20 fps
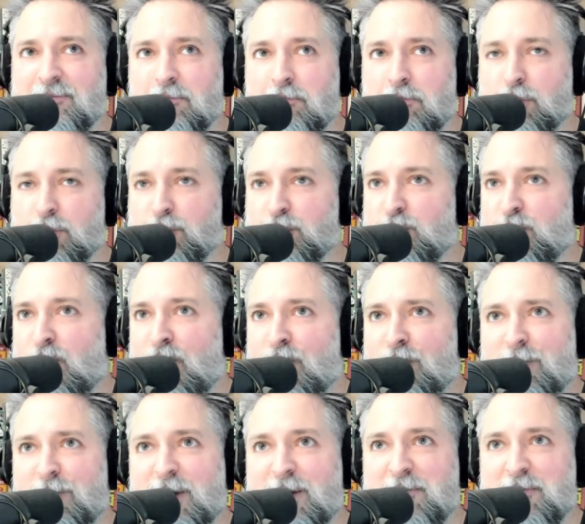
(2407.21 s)
blew
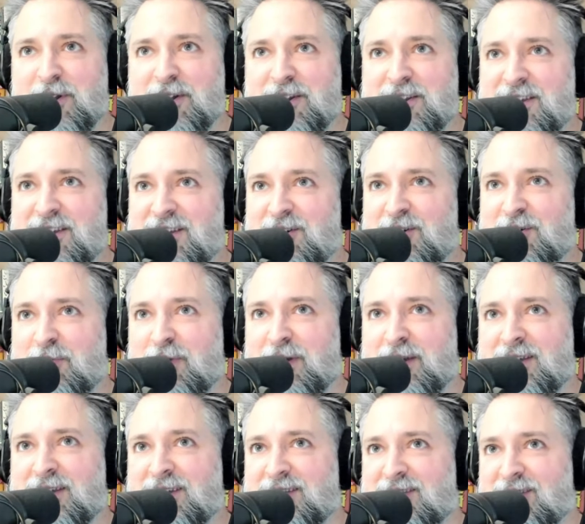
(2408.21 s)
all my money on
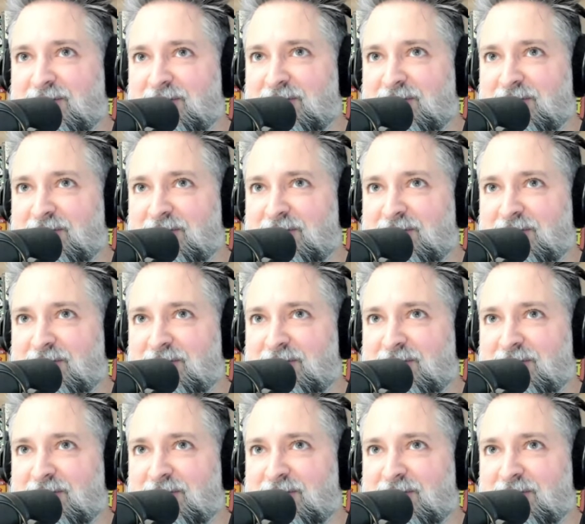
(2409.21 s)
my,